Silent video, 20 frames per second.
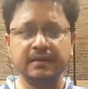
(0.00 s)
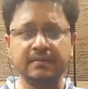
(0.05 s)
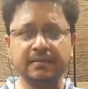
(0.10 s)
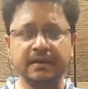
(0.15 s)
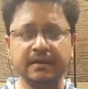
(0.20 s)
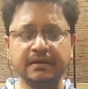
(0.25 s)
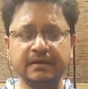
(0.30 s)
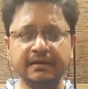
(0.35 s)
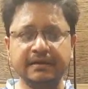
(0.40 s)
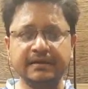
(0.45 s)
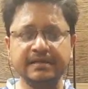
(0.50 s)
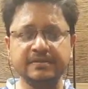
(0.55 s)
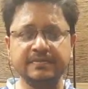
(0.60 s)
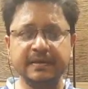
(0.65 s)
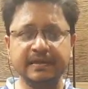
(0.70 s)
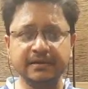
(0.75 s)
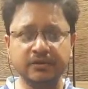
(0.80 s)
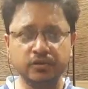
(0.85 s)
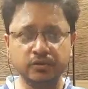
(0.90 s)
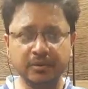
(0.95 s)
But it is
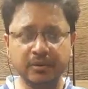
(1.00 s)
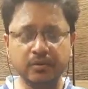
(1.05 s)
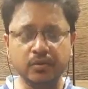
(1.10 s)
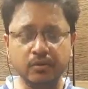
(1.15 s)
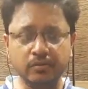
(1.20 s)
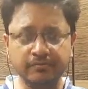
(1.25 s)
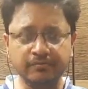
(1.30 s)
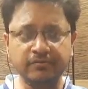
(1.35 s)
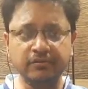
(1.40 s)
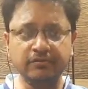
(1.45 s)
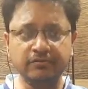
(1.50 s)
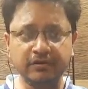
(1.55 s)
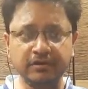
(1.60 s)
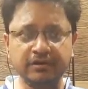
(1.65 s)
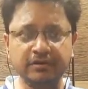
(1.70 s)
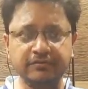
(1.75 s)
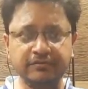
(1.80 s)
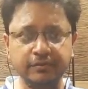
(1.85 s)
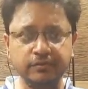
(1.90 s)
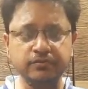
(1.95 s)
better to be hopeful for
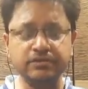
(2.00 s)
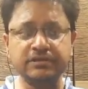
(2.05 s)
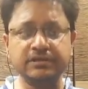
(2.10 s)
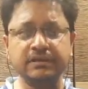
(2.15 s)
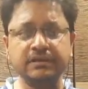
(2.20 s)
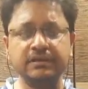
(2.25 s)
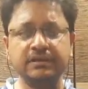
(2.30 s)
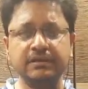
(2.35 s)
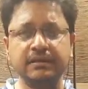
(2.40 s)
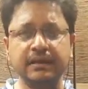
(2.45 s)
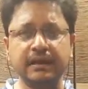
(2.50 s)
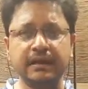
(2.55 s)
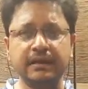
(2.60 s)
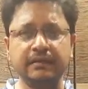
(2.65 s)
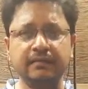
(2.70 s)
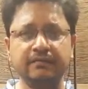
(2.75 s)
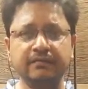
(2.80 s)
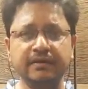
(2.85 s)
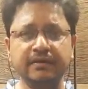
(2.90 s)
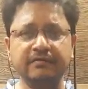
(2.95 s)
the future,
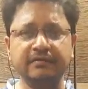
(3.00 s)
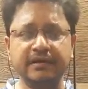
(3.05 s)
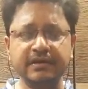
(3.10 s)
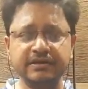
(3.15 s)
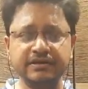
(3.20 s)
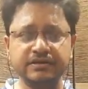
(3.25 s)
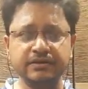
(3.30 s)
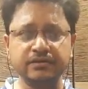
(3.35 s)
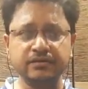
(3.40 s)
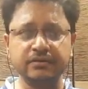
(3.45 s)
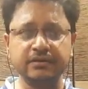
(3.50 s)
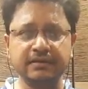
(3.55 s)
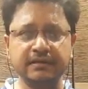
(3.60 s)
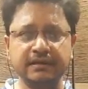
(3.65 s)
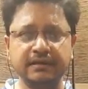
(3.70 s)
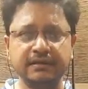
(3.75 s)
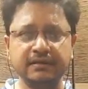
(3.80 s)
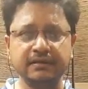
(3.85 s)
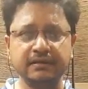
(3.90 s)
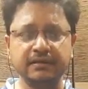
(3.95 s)
and we are very sure
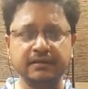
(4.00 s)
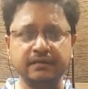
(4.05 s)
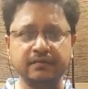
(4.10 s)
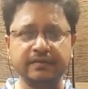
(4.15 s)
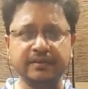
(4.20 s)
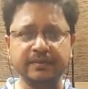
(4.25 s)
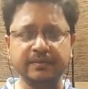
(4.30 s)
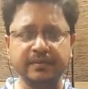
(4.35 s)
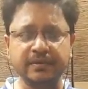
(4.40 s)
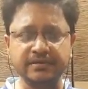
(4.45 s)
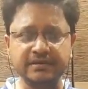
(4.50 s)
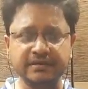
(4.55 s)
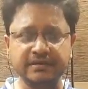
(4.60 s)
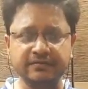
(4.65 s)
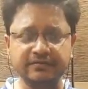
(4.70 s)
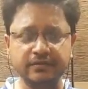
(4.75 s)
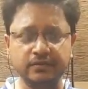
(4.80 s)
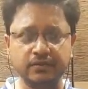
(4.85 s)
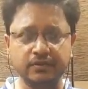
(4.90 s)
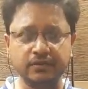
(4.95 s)
that with a
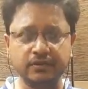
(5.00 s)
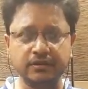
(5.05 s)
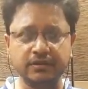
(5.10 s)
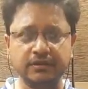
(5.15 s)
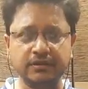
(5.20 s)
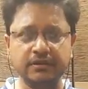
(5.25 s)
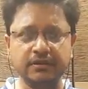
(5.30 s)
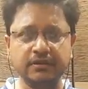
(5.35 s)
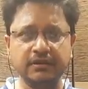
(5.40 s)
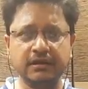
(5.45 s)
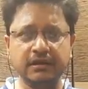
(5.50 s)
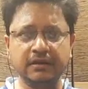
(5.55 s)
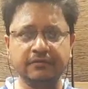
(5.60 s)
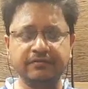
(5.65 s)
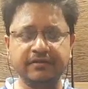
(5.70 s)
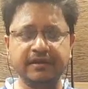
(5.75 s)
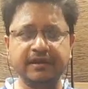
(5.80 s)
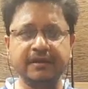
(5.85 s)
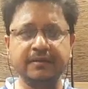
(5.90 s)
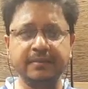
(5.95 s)
positive note, if
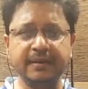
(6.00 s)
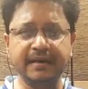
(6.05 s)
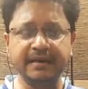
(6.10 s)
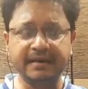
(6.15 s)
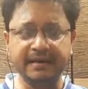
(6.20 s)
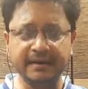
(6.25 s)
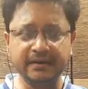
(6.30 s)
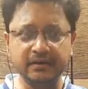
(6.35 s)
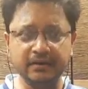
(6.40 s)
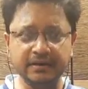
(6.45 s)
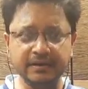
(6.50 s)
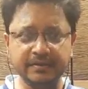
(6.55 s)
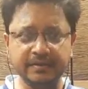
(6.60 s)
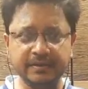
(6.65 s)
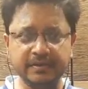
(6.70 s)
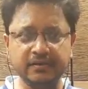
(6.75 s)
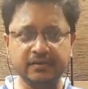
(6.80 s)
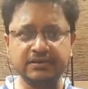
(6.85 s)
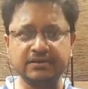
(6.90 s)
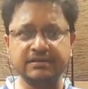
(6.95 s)
we can maintain all the
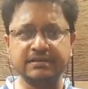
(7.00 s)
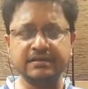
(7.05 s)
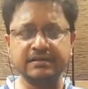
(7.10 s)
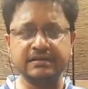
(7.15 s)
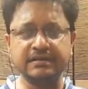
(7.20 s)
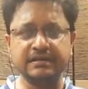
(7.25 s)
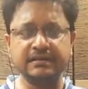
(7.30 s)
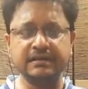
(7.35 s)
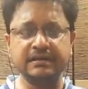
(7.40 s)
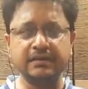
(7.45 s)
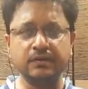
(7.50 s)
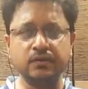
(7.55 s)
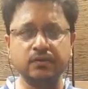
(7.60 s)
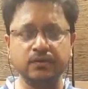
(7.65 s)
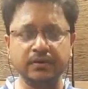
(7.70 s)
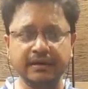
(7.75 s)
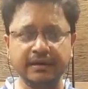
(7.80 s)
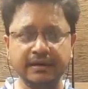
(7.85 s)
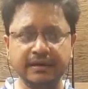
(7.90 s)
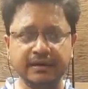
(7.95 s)
precautions and then
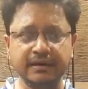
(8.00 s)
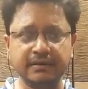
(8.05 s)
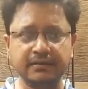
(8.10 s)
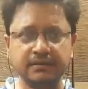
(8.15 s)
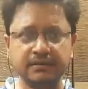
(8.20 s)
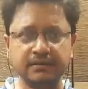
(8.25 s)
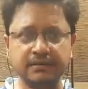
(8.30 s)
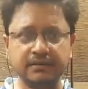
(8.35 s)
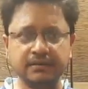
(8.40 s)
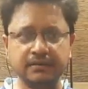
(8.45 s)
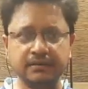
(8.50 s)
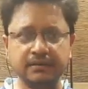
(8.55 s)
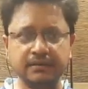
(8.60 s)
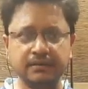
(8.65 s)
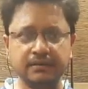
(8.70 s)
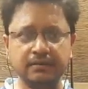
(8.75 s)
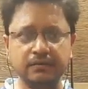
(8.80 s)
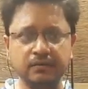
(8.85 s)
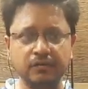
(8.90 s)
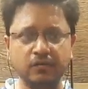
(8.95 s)
go ahead
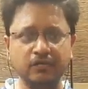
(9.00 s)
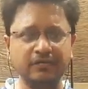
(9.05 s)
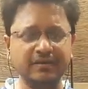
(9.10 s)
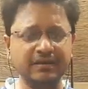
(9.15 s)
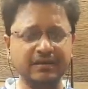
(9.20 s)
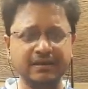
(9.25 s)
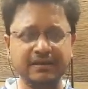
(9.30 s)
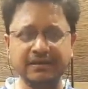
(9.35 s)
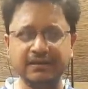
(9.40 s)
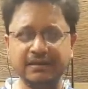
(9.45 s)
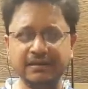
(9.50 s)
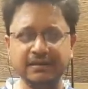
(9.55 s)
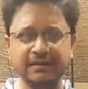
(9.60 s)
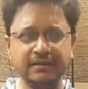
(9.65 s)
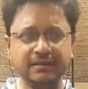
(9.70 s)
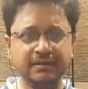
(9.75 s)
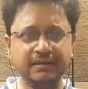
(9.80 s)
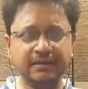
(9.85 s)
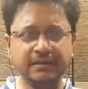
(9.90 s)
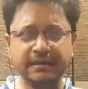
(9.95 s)
over the
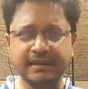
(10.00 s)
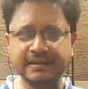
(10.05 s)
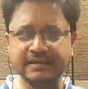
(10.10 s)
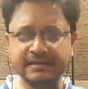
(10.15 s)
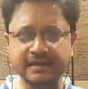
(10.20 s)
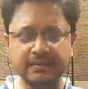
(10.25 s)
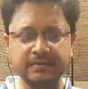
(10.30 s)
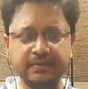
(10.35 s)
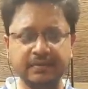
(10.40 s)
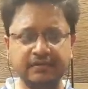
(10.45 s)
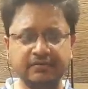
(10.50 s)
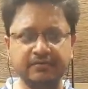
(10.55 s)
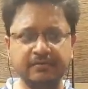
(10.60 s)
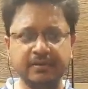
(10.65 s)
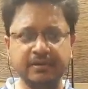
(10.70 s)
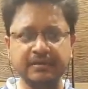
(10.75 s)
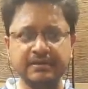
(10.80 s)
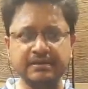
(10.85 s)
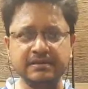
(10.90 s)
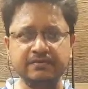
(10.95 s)
next couple of
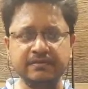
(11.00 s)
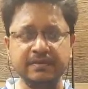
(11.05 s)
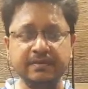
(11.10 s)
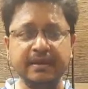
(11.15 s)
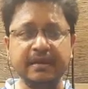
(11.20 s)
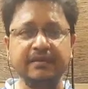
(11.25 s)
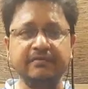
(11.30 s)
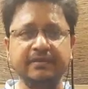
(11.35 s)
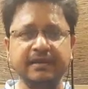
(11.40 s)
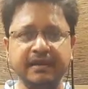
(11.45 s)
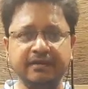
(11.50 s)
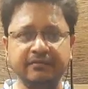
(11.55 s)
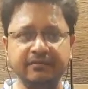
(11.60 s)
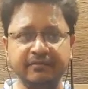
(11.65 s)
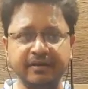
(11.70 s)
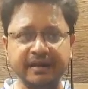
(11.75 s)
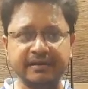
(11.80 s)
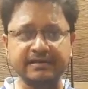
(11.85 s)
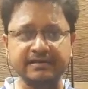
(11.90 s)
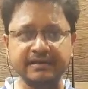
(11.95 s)
months, we may even have a
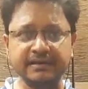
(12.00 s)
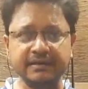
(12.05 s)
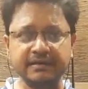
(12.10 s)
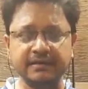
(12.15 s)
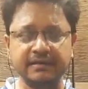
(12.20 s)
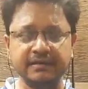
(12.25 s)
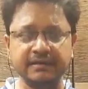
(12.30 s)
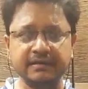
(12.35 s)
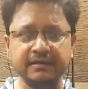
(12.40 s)
vaccine,